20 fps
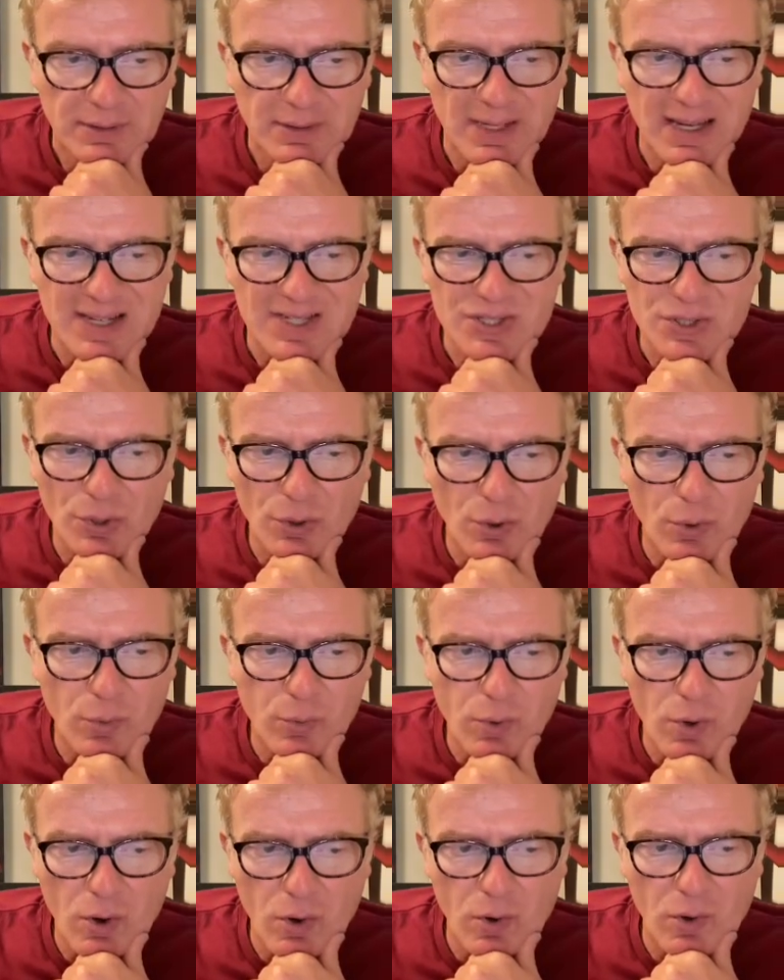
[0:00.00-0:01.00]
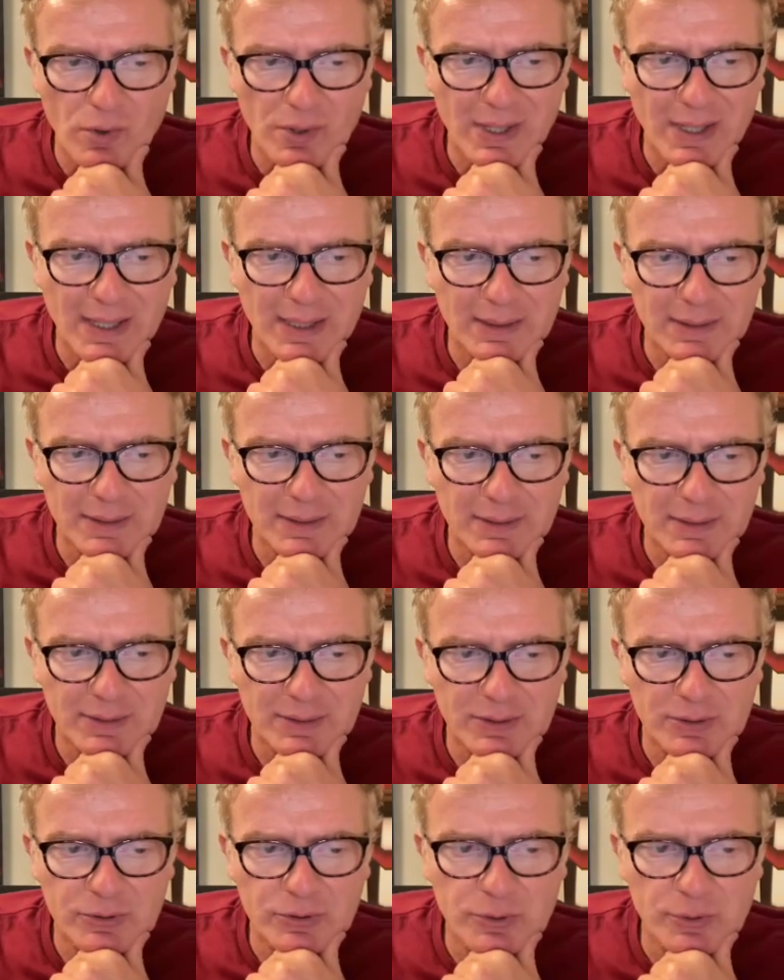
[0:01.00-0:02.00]
That's all wrong, Holly.
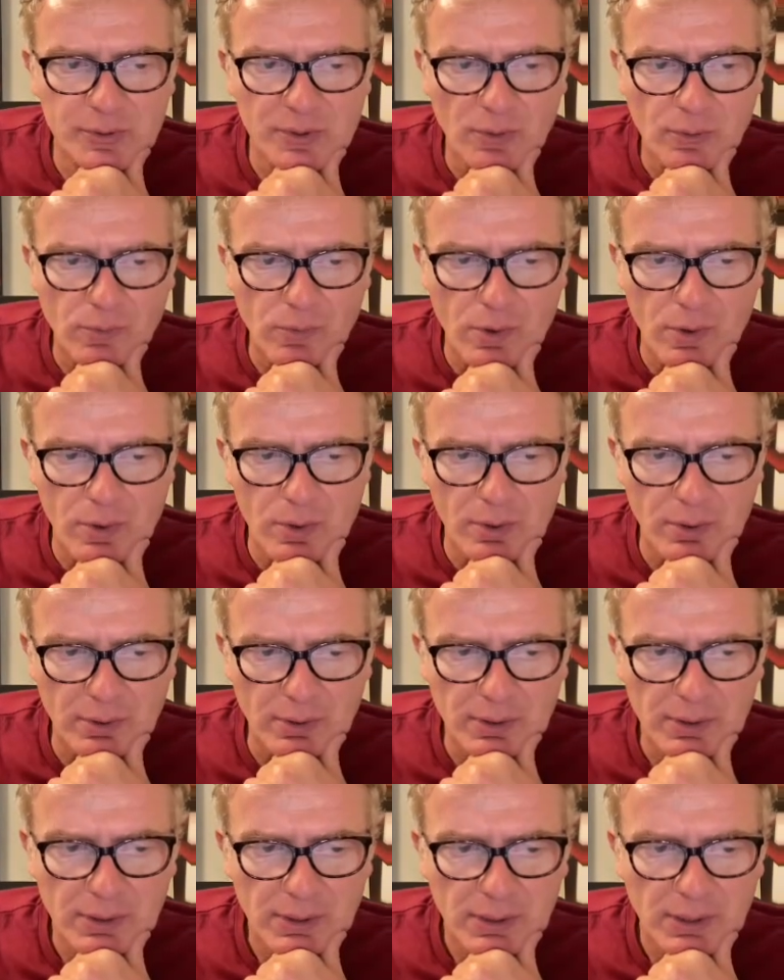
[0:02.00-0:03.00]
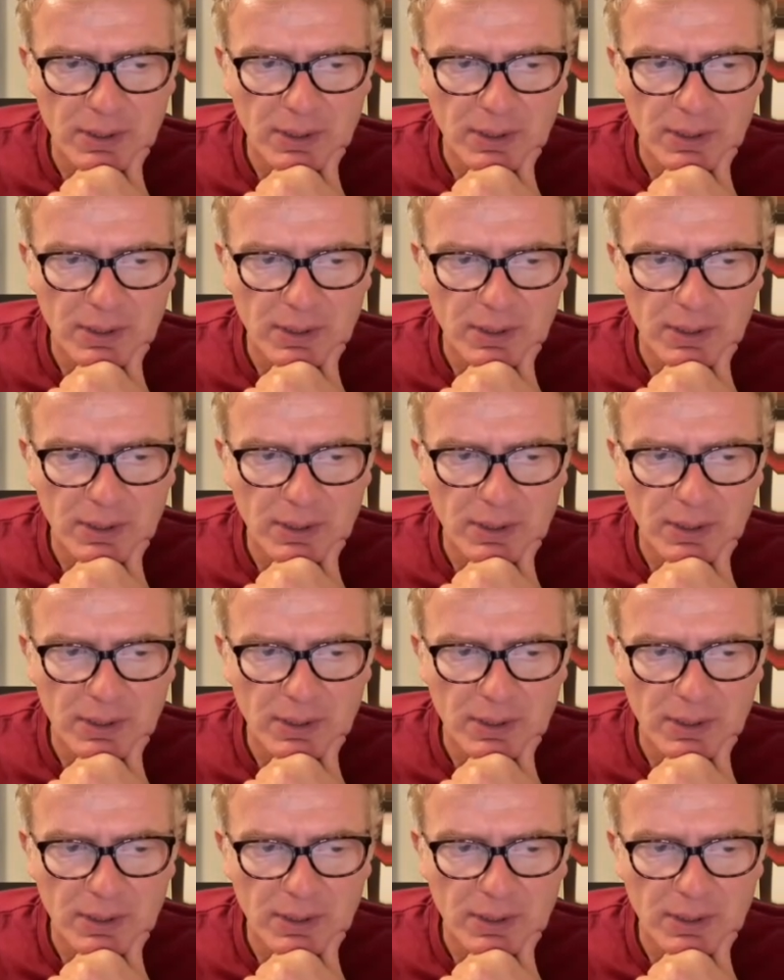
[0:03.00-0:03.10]
You're doing it wrong.